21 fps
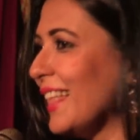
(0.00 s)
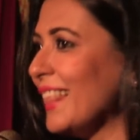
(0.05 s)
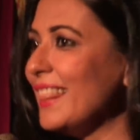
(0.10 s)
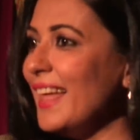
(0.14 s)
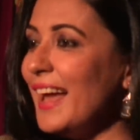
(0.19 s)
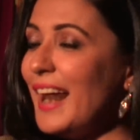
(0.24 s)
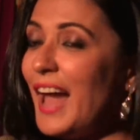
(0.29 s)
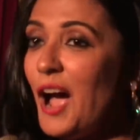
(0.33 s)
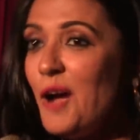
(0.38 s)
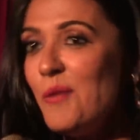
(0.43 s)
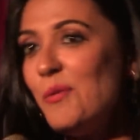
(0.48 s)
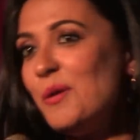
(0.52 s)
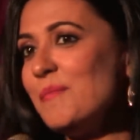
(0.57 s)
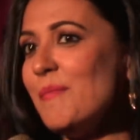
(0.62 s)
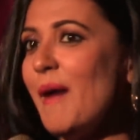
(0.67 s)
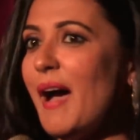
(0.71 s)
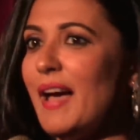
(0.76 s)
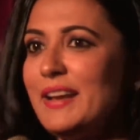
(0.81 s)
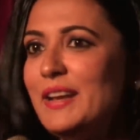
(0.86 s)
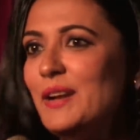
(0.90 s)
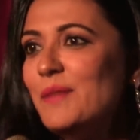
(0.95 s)
that I would
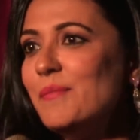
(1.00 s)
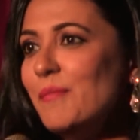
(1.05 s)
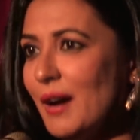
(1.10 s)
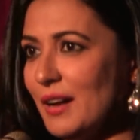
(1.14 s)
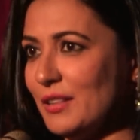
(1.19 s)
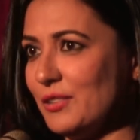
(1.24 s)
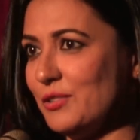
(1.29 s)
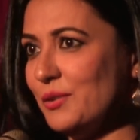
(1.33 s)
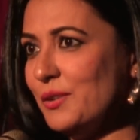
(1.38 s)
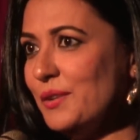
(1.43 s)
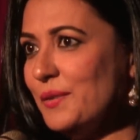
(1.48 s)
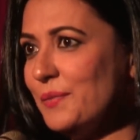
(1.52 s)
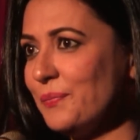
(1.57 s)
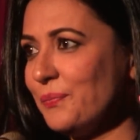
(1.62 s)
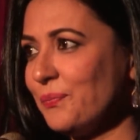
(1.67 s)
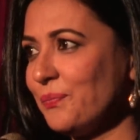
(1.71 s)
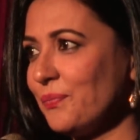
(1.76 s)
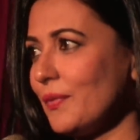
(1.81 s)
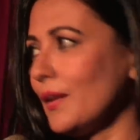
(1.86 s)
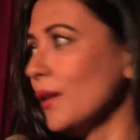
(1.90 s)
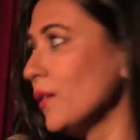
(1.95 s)
marry a Mathur,
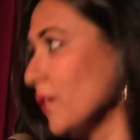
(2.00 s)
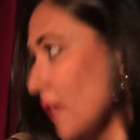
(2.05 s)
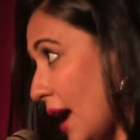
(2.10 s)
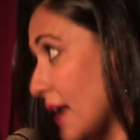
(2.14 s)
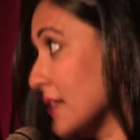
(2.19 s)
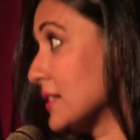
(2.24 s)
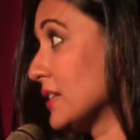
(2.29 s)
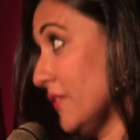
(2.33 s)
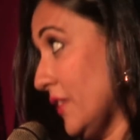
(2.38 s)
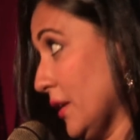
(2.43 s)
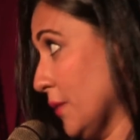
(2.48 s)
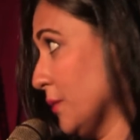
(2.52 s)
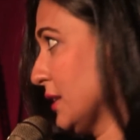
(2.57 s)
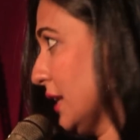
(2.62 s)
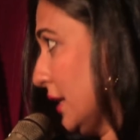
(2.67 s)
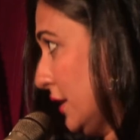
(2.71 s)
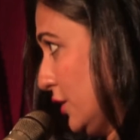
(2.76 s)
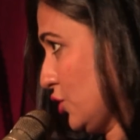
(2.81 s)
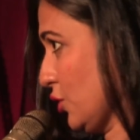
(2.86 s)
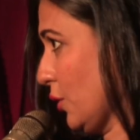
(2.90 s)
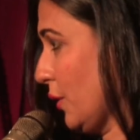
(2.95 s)
as if there was
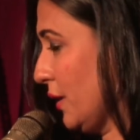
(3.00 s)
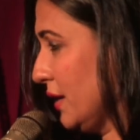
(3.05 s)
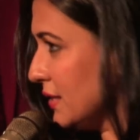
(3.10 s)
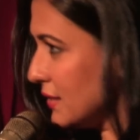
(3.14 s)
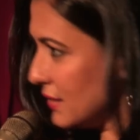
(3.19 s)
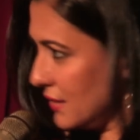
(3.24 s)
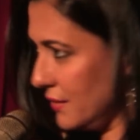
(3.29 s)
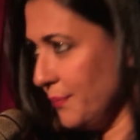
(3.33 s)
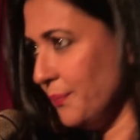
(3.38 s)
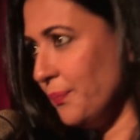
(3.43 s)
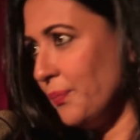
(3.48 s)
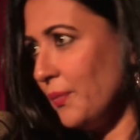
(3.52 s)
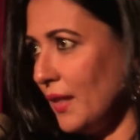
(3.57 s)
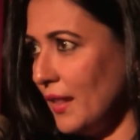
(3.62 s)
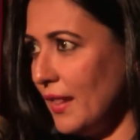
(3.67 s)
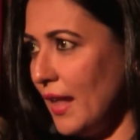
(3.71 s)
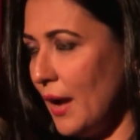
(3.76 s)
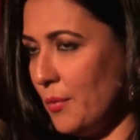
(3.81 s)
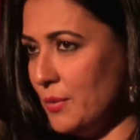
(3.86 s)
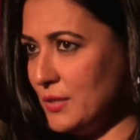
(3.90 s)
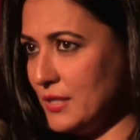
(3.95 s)
any choice.
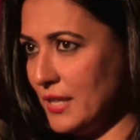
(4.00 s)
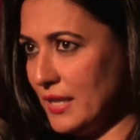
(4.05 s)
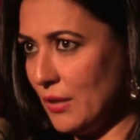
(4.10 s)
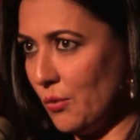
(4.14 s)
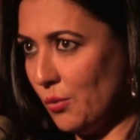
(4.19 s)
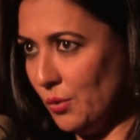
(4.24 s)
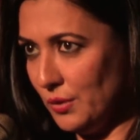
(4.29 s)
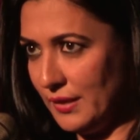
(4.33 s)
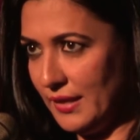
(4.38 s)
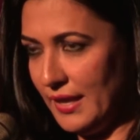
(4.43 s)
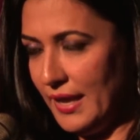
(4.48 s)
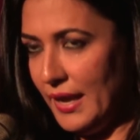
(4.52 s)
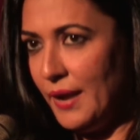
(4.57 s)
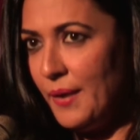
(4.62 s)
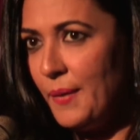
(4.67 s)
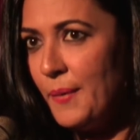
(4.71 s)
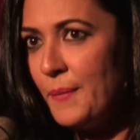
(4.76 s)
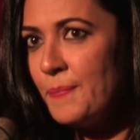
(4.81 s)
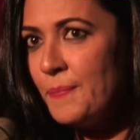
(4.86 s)
That was the whole thing.